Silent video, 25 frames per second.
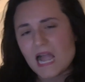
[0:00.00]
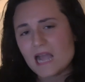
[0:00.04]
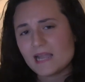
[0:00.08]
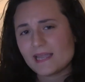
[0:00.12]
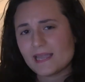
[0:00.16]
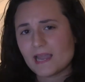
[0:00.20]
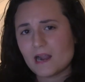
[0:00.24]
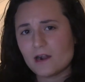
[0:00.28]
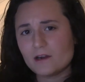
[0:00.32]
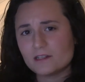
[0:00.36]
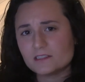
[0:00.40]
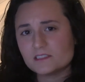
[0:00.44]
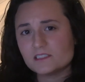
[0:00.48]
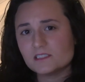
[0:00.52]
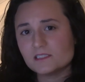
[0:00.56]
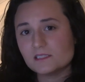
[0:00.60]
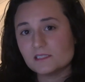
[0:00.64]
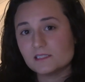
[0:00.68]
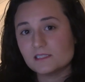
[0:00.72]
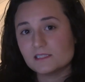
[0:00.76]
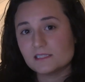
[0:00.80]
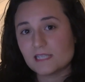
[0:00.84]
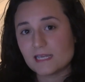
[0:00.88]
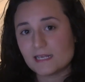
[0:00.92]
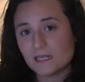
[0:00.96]
characters
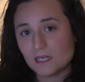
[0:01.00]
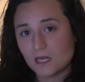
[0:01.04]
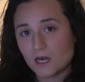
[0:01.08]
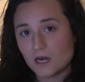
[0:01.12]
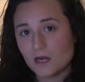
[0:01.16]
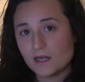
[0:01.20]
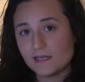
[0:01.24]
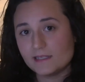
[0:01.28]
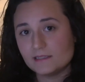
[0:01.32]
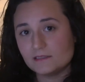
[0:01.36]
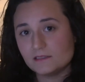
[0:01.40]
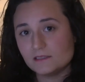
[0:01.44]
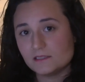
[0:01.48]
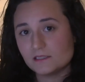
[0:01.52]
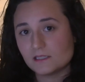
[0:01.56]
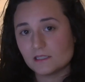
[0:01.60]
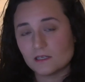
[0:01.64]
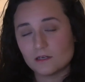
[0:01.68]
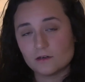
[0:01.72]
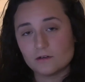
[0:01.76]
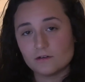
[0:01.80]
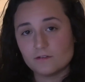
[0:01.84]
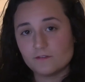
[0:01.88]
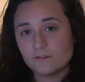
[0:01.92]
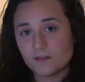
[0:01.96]
to say lines that
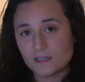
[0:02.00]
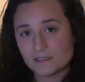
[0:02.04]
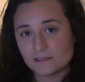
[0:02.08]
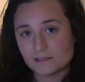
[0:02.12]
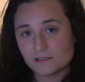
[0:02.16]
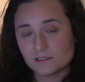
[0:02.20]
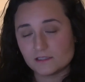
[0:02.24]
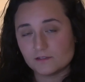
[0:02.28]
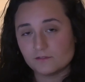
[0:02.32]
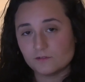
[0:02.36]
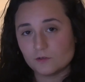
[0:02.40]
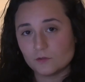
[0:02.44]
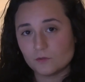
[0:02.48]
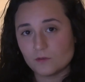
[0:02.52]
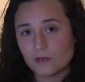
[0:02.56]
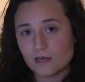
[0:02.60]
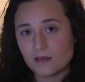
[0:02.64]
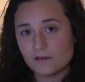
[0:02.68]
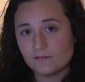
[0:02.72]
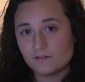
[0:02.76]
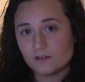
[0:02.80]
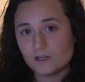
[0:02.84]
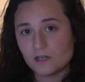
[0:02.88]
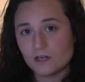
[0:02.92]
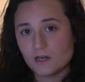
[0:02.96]
are offensive or
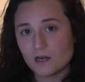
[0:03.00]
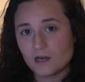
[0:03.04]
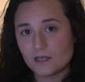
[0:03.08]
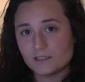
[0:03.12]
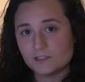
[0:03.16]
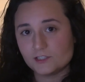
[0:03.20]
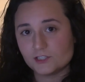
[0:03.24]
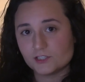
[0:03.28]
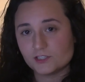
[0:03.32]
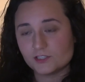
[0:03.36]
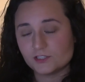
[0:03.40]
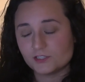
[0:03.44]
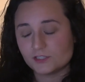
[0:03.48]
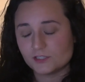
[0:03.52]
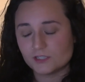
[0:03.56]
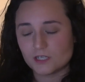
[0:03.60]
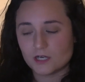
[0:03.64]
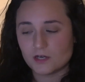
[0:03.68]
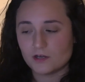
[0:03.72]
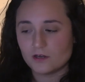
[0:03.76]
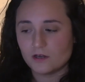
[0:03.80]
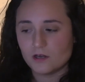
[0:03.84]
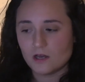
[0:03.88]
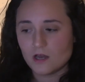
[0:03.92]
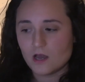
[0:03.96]
whatever, I just
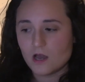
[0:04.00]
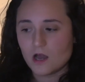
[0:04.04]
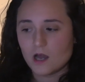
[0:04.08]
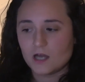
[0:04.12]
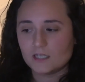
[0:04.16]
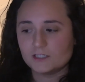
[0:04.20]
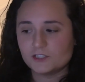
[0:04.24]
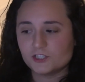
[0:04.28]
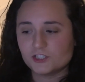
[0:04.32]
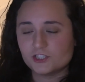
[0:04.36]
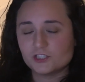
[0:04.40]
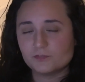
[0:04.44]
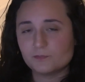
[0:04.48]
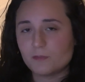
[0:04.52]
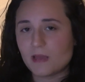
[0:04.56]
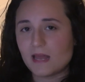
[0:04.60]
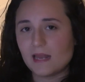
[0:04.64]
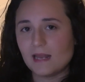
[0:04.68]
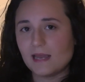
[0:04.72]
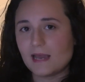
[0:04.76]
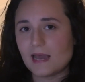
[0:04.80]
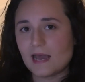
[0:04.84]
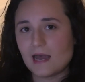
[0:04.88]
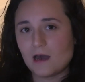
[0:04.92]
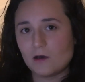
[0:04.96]
spell
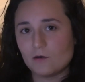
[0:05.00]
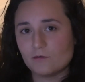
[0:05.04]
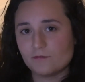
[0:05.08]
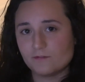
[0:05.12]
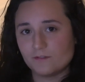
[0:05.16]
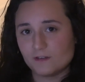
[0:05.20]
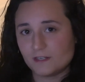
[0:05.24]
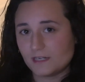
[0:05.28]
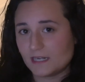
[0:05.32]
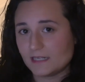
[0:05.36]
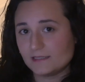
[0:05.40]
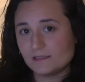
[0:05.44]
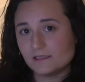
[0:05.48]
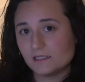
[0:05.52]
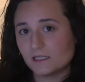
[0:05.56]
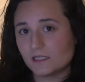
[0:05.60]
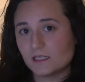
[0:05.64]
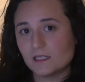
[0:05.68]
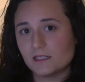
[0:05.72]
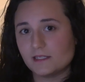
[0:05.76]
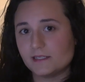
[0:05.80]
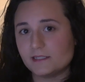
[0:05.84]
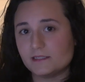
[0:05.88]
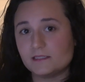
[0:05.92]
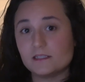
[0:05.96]
it out
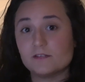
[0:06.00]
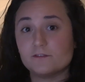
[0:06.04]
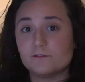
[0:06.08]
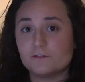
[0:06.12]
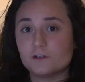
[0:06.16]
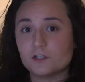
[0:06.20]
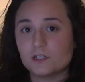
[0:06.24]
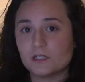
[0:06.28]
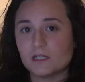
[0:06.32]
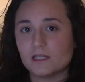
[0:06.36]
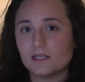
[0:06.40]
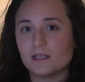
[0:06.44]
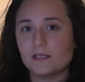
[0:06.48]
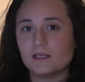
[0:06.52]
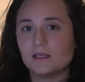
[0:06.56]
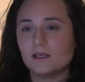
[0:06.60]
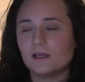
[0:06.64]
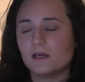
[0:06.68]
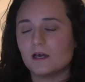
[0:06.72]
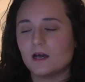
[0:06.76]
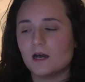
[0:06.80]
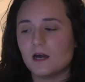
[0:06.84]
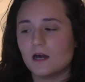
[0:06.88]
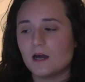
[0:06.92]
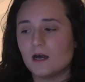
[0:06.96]
phonetically differently,
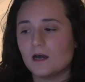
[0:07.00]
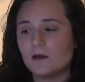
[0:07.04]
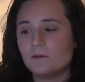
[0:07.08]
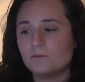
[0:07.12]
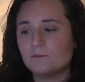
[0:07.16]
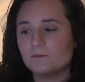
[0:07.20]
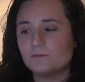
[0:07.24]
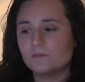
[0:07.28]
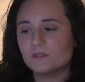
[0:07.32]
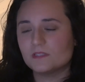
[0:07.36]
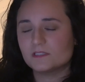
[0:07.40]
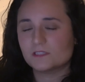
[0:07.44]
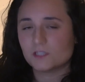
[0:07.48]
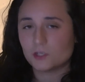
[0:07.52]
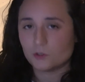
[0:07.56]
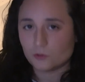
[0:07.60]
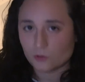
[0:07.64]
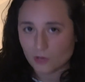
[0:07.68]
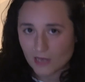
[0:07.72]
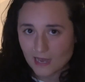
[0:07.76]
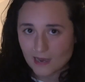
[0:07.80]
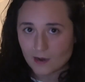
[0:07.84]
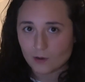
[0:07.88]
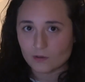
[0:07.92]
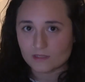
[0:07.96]
so
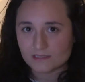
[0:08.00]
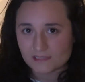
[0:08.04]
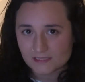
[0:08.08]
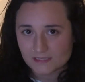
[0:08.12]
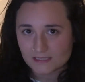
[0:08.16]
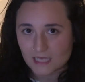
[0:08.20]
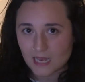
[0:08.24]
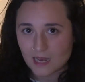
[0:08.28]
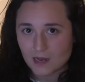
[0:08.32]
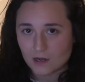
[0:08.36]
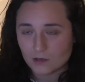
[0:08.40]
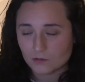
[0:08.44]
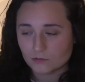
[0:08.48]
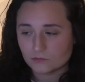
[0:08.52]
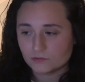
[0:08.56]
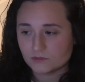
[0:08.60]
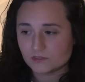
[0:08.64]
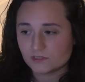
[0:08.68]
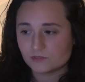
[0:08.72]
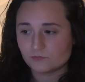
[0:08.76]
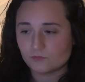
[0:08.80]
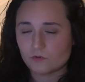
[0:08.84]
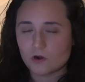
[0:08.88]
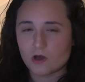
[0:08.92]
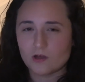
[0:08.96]
how it
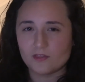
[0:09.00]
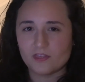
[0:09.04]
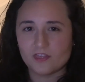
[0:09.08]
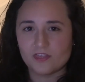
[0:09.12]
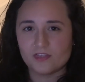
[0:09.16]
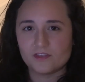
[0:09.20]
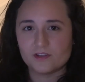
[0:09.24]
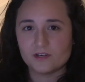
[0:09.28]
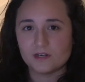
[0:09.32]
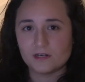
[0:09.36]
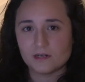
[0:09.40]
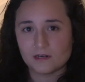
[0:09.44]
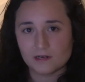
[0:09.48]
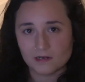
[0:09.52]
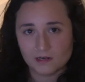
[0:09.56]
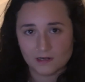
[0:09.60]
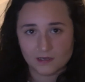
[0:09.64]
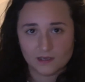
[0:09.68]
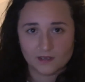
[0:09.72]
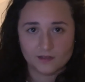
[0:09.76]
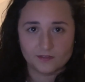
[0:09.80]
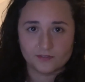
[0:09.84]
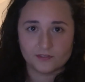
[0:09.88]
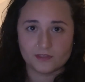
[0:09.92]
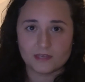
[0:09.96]
sounds rather than
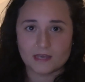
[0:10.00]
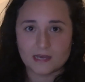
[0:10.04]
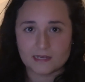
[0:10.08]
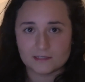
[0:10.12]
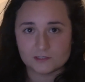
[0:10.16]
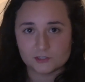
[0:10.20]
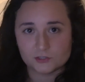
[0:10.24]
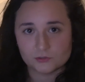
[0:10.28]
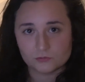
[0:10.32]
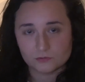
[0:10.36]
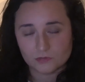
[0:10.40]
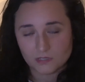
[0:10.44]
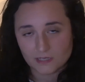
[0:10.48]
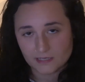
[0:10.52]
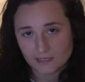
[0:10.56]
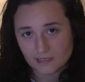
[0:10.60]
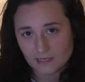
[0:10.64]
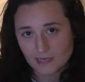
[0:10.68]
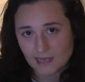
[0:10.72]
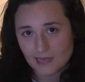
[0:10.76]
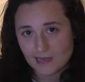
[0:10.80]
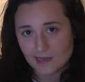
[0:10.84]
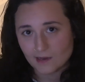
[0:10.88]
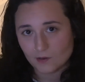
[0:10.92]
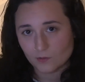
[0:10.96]
the actual like
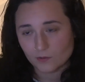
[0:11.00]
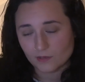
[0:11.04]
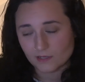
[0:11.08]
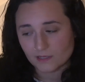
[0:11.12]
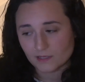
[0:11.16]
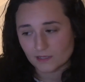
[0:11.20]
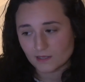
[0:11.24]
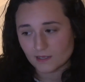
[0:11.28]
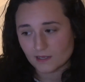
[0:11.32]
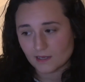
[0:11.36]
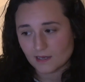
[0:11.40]
how it